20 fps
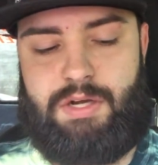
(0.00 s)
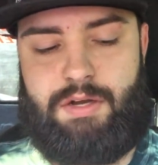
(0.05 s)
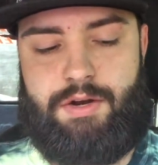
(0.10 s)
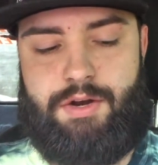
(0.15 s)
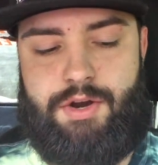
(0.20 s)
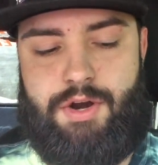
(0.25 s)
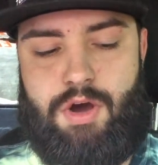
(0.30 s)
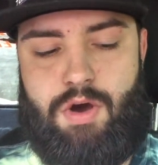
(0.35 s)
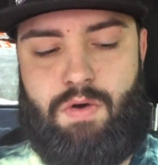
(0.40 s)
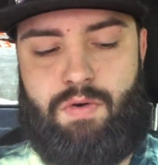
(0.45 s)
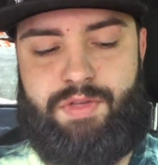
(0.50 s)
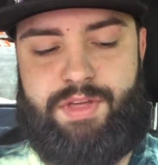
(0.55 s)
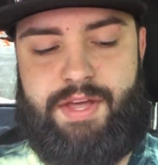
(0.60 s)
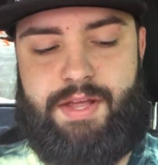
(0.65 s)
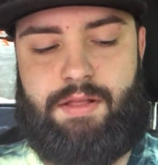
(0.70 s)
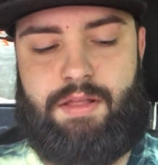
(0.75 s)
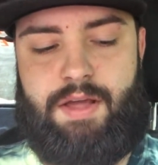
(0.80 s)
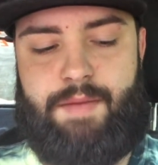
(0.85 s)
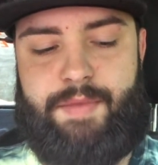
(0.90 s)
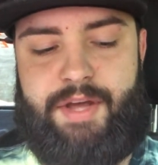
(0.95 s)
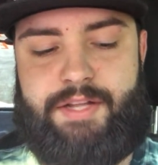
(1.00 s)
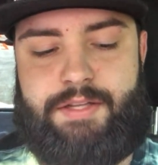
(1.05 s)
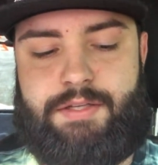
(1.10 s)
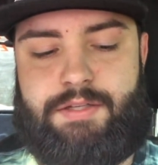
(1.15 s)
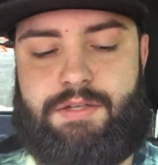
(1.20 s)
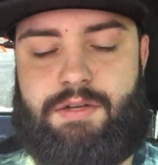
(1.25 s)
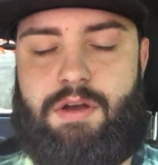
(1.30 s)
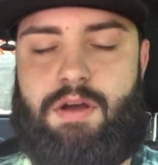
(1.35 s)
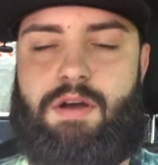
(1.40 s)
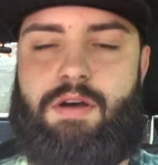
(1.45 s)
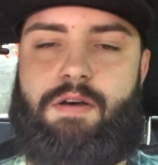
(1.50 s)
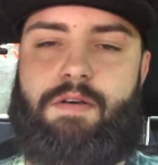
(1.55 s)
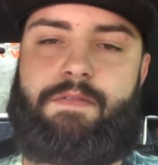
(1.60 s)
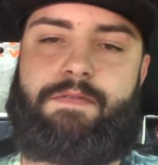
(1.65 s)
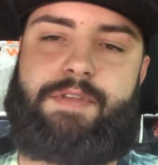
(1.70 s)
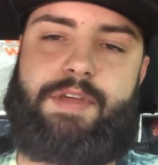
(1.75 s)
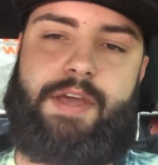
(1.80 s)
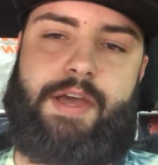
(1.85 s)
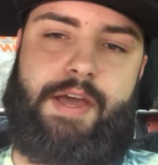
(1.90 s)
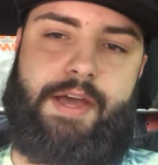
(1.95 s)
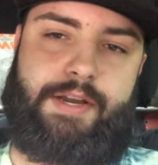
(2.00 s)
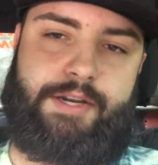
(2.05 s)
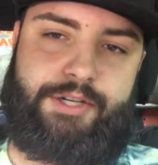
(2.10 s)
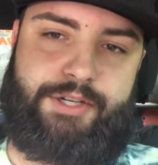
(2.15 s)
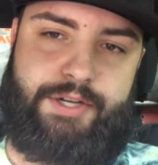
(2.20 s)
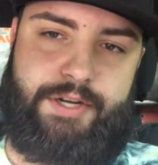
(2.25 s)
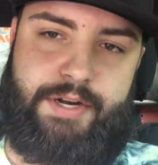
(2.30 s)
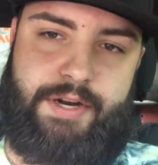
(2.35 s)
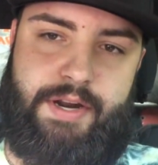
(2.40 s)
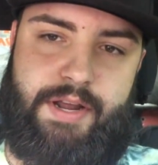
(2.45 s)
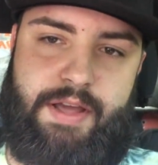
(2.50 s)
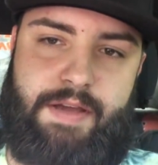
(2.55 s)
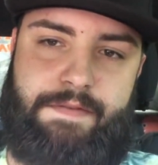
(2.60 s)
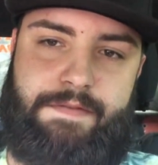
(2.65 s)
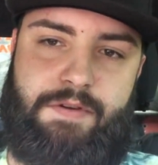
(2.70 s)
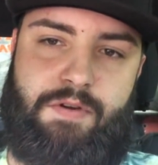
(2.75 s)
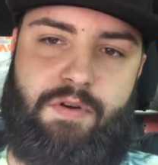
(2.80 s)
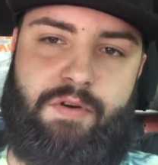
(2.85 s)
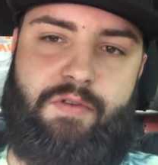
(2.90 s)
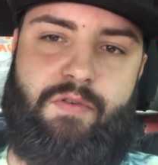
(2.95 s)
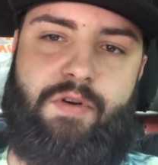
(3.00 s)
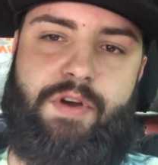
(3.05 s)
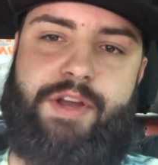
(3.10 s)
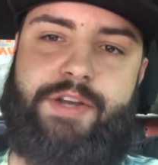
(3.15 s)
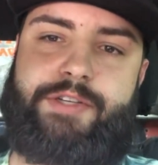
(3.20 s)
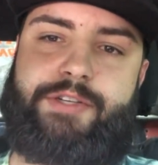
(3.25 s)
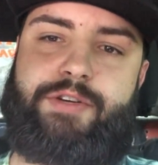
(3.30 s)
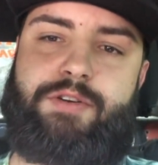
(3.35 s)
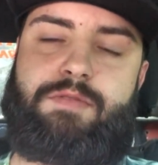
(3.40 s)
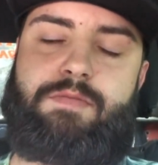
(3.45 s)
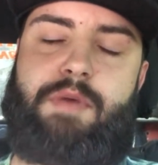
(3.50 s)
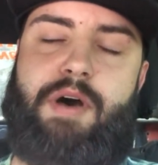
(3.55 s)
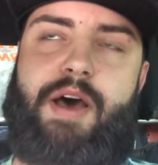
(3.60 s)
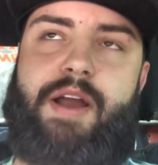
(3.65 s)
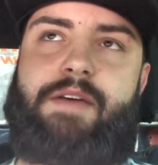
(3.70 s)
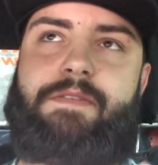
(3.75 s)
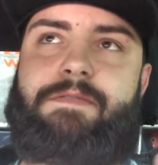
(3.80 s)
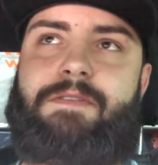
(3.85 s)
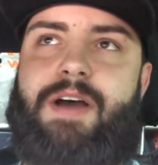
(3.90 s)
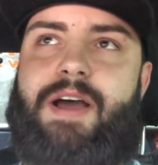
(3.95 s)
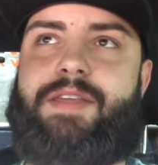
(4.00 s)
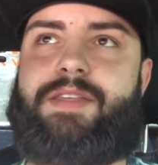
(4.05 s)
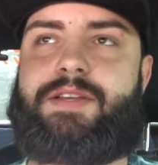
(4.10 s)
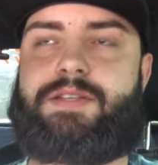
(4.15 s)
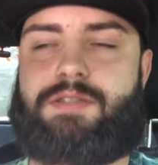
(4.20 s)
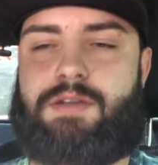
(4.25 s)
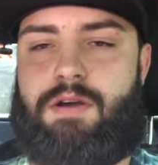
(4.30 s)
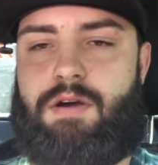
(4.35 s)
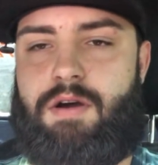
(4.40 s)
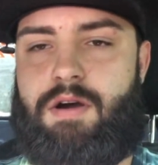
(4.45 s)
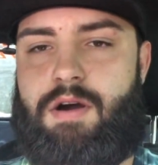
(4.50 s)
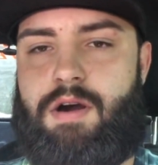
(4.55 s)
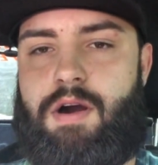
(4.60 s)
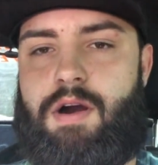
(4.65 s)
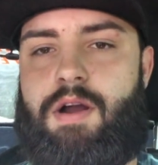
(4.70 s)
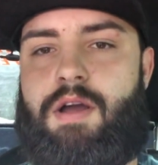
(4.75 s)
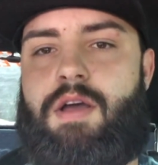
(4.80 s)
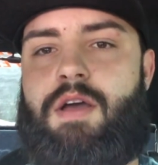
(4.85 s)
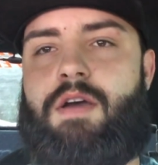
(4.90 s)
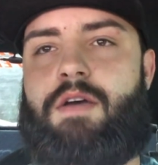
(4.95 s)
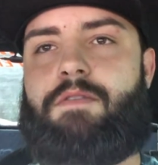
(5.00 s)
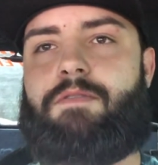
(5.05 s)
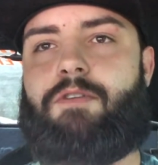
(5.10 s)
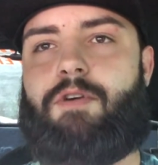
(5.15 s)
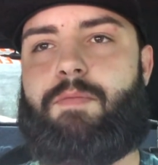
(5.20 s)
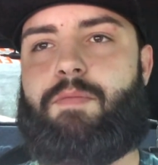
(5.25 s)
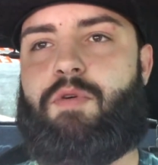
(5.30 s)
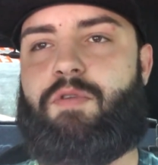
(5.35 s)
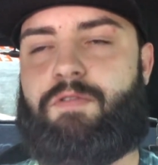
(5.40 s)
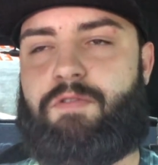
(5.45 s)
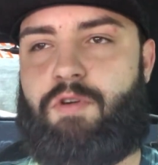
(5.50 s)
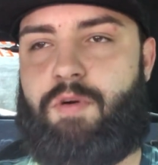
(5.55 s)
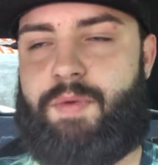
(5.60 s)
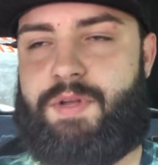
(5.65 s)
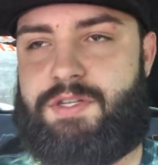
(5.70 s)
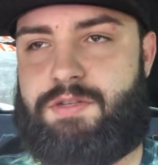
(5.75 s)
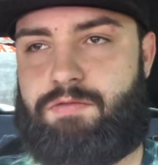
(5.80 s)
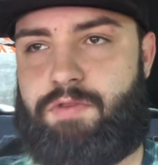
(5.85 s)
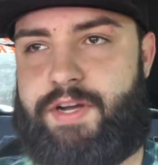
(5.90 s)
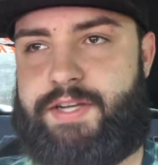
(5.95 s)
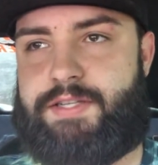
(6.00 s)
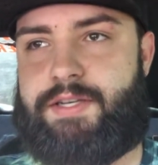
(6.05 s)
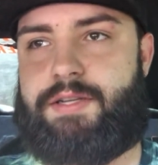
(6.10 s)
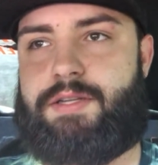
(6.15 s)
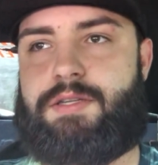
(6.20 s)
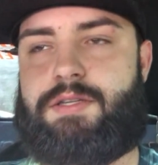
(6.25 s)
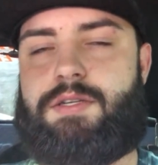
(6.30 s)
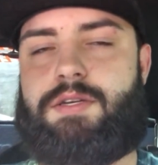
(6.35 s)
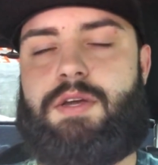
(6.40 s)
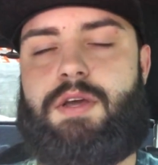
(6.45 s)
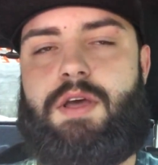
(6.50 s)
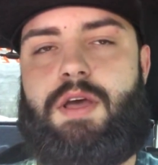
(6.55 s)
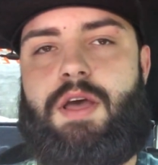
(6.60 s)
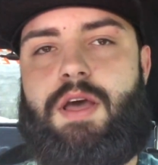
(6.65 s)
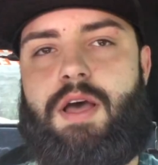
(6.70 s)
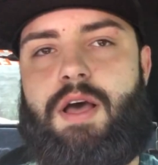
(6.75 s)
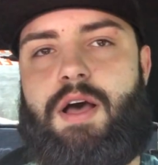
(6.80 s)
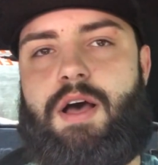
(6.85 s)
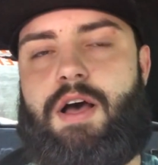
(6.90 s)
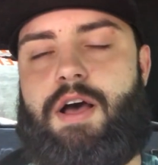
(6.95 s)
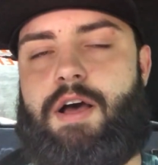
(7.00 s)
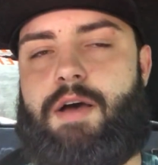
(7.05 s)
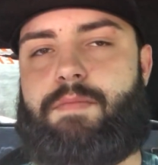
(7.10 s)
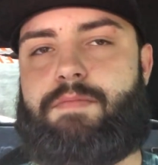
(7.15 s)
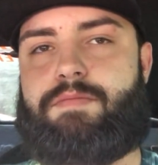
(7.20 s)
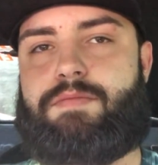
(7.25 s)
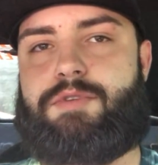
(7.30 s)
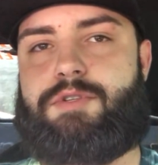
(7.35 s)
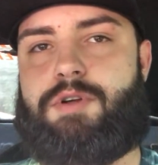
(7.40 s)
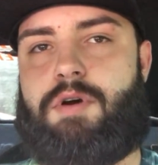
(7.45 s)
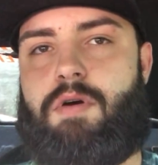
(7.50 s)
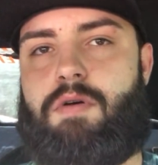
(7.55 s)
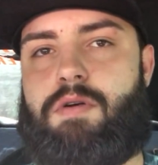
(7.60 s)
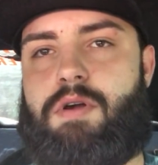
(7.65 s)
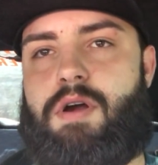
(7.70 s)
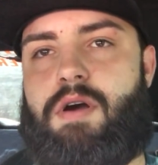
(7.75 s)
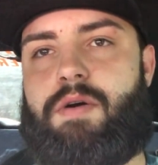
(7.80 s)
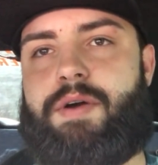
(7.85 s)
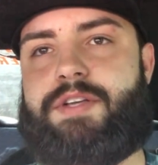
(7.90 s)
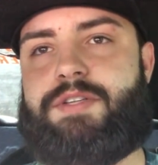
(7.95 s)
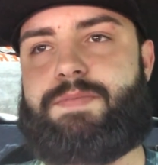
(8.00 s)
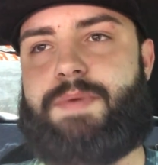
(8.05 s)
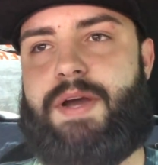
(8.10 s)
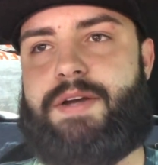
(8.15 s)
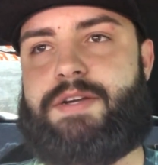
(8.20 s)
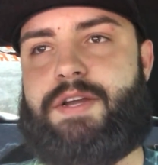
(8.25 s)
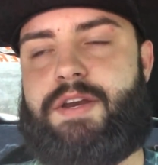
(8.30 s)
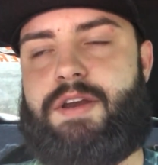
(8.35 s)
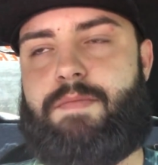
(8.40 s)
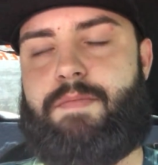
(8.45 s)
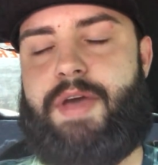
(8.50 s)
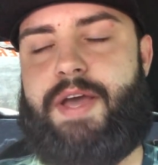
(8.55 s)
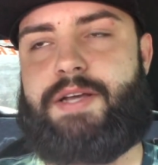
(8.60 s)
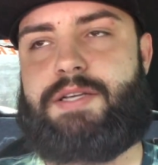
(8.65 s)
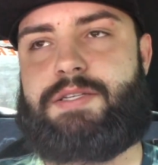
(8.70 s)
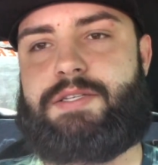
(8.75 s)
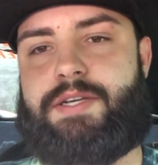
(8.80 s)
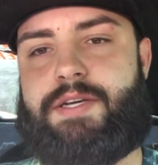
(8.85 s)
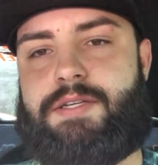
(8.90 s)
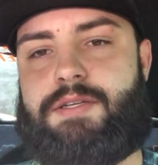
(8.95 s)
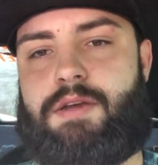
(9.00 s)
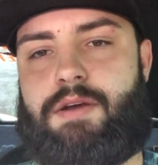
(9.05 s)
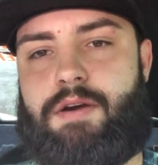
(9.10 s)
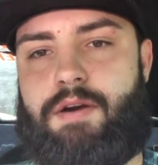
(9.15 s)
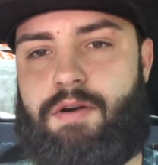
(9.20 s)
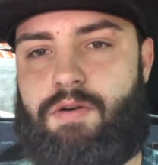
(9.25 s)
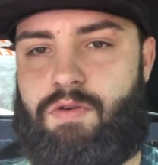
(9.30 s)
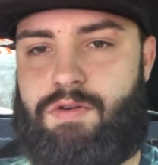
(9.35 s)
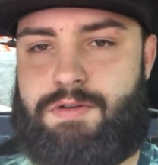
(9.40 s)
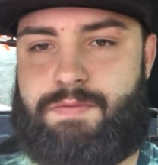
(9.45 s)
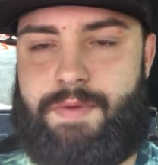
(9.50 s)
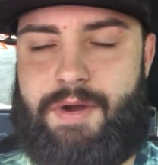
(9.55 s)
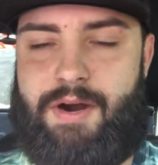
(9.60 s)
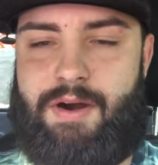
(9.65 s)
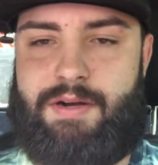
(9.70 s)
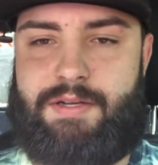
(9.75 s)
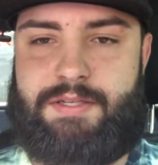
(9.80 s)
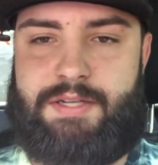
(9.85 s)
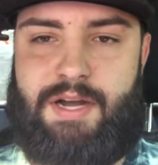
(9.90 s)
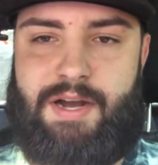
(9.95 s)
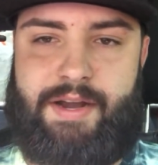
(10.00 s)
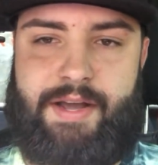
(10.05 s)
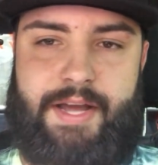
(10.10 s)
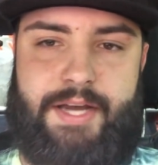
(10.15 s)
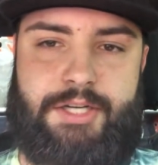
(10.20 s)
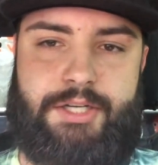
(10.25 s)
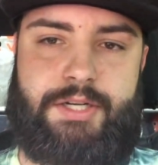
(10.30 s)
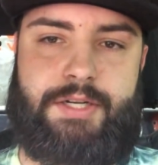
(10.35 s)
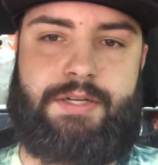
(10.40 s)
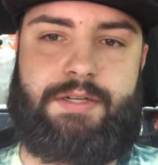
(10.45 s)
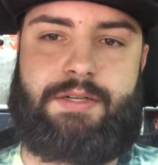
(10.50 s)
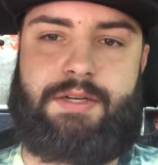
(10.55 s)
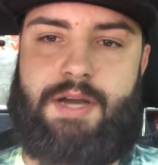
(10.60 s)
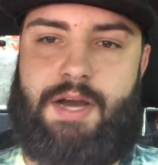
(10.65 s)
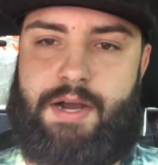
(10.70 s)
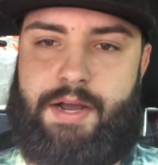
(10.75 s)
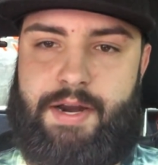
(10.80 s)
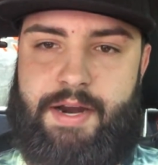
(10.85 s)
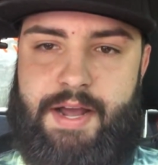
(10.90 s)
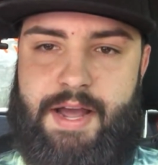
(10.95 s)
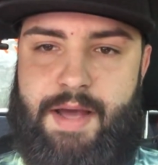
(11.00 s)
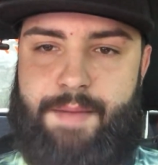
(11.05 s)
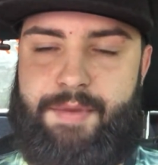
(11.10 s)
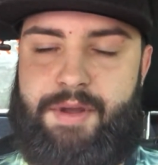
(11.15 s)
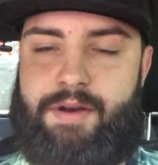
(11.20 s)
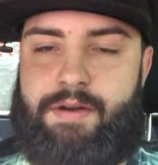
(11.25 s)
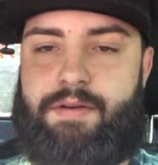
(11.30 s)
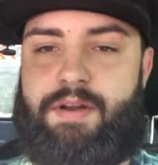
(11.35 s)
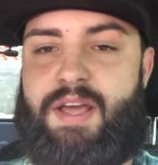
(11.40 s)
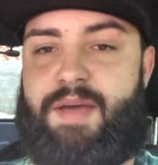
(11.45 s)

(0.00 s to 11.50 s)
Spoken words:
Know the limits of the engine if you're going to modify this car for performance reasons. Don't go expecting to make 600 horsepower in a stock engine. Not going to happen.